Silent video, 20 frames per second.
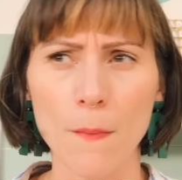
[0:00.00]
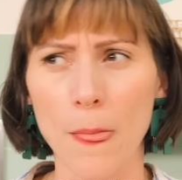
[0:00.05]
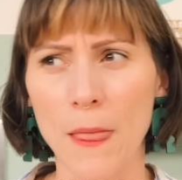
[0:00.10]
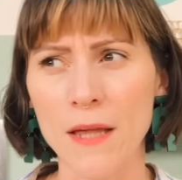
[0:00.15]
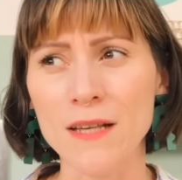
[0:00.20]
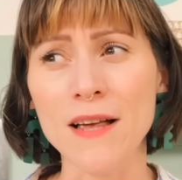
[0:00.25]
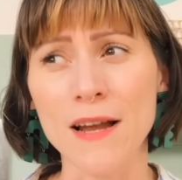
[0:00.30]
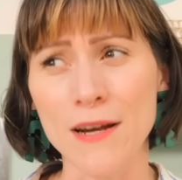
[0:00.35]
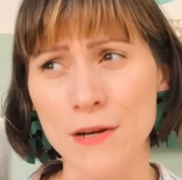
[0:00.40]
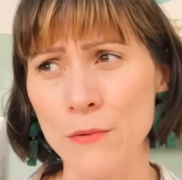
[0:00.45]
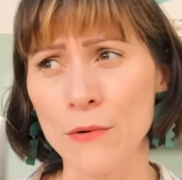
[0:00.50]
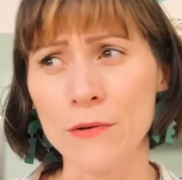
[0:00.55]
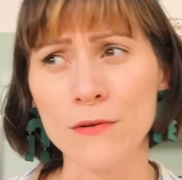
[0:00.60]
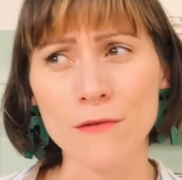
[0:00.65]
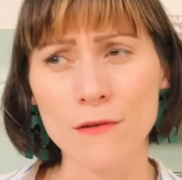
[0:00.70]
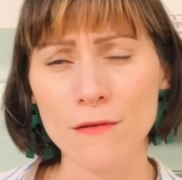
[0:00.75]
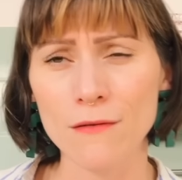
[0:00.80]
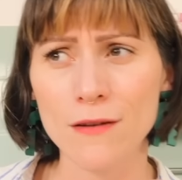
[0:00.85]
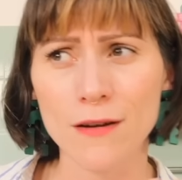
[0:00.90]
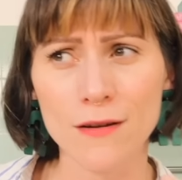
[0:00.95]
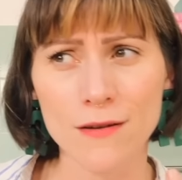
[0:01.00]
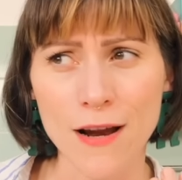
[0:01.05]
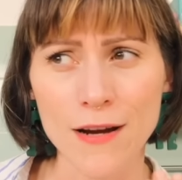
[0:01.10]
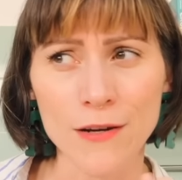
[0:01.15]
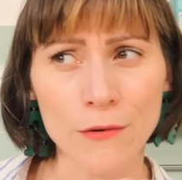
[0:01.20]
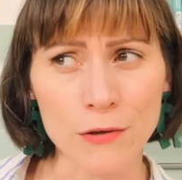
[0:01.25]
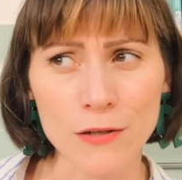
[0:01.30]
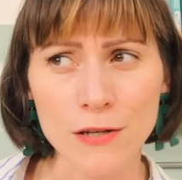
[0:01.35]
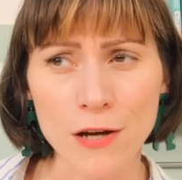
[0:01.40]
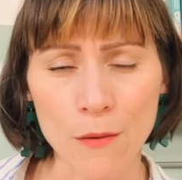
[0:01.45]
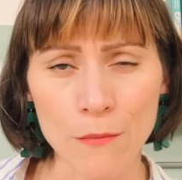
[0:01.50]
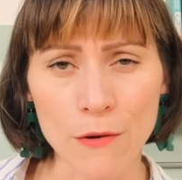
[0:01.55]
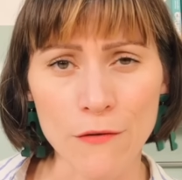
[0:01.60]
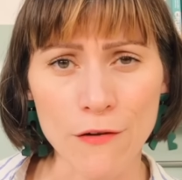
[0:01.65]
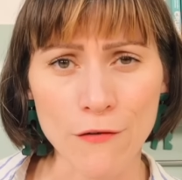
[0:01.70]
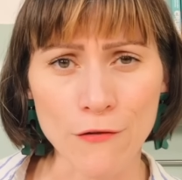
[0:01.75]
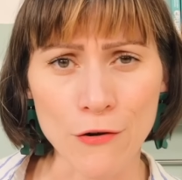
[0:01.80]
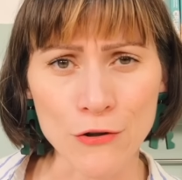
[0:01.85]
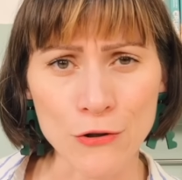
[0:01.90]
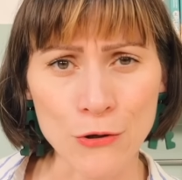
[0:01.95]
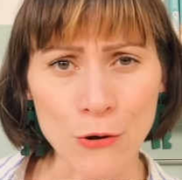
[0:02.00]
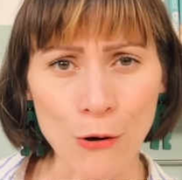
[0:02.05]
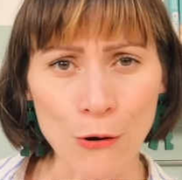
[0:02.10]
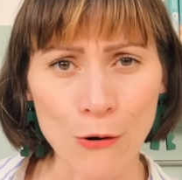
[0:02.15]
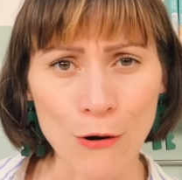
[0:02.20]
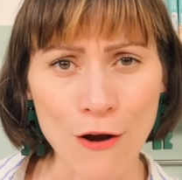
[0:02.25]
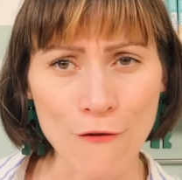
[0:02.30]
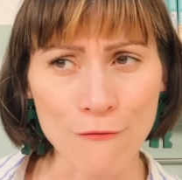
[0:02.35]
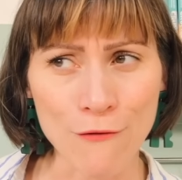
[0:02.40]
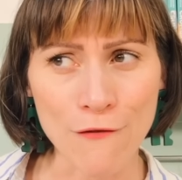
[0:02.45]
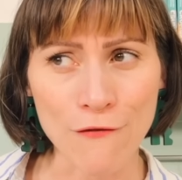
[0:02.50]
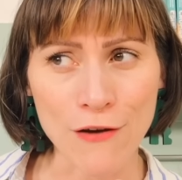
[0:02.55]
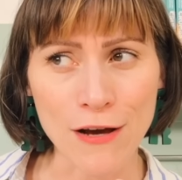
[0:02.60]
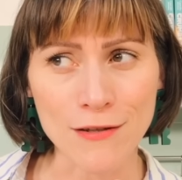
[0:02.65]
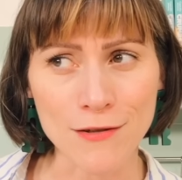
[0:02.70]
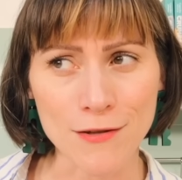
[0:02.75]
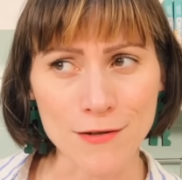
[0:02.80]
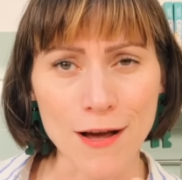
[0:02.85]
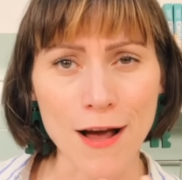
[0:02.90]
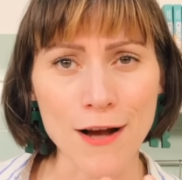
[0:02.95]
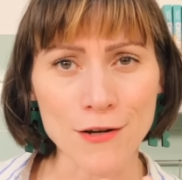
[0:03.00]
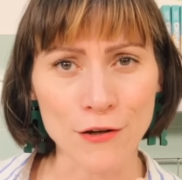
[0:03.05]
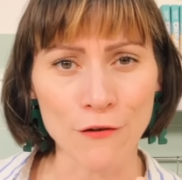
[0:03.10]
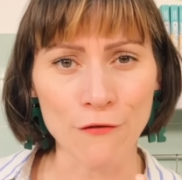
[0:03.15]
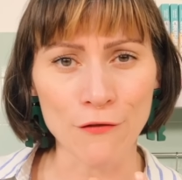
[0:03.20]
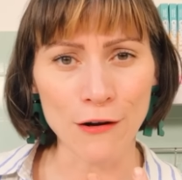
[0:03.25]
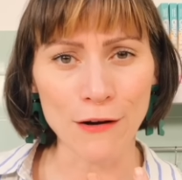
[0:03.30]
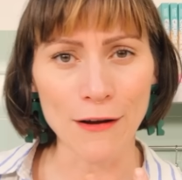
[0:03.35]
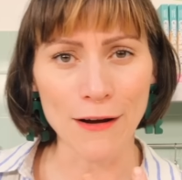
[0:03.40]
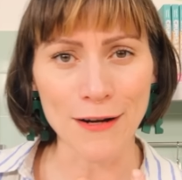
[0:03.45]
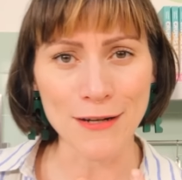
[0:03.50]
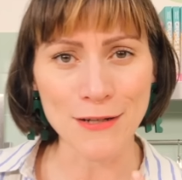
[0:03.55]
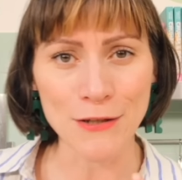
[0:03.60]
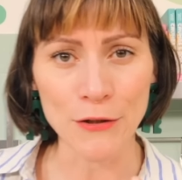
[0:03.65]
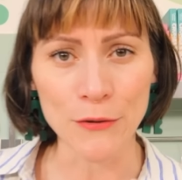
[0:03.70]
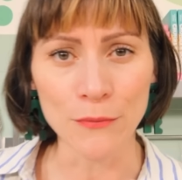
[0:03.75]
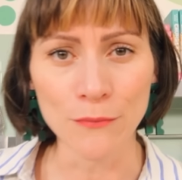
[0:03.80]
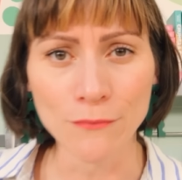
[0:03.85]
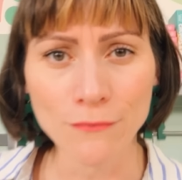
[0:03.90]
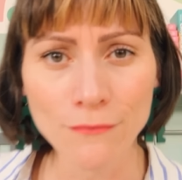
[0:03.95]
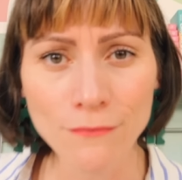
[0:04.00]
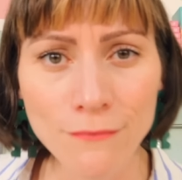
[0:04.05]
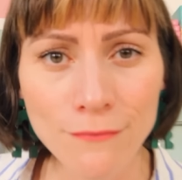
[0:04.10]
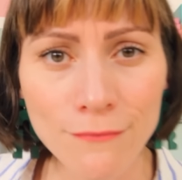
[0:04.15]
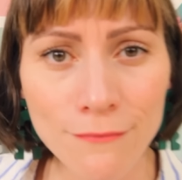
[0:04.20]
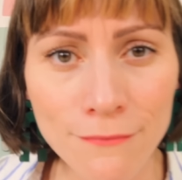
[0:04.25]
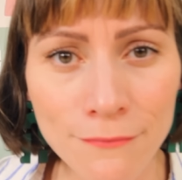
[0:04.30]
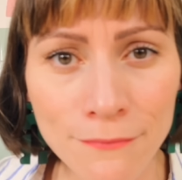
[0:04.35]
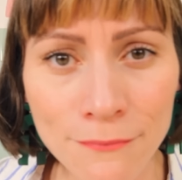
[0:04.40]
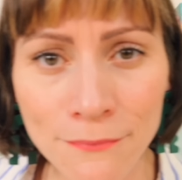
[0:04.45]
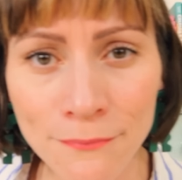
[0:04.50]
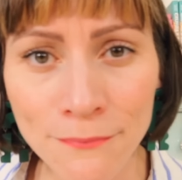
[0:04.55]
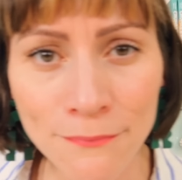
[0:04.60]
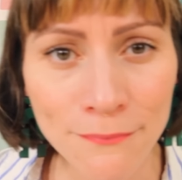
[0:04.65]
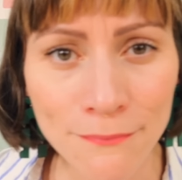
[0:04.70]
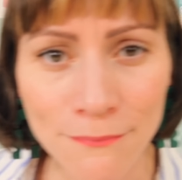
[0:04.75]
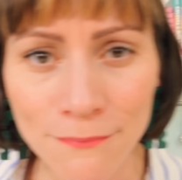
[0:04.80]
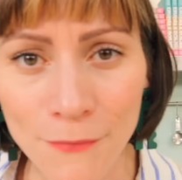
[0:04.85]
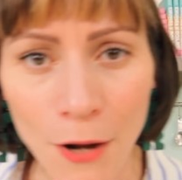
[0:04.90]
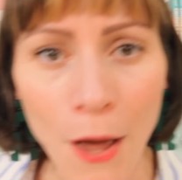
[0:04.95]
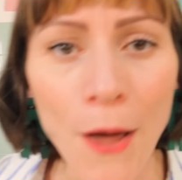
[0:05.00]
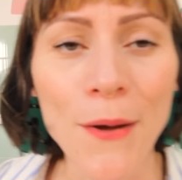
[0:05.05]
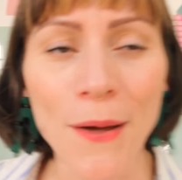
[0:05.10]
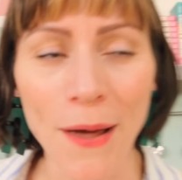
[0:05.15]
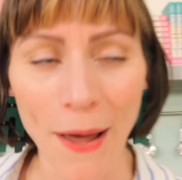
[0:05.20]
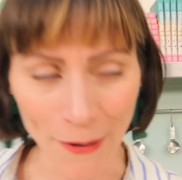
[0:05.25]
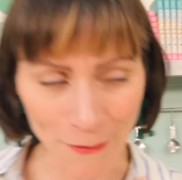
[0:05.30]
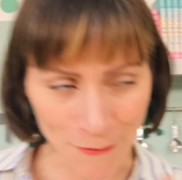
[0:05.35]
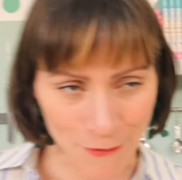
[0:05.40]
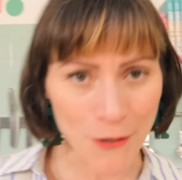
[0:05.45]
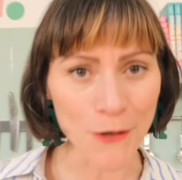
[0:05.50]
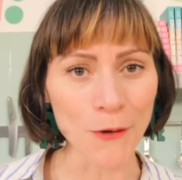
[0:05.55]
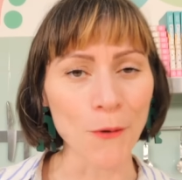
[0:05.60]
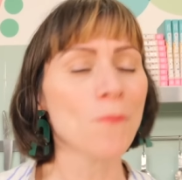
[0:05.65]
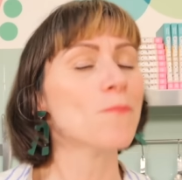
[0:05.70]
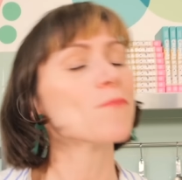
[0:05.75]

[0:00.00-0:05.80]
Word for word: Can anyone tell me if I've got chocolate all over my face? Because I actually feel like I do. Okay, cool.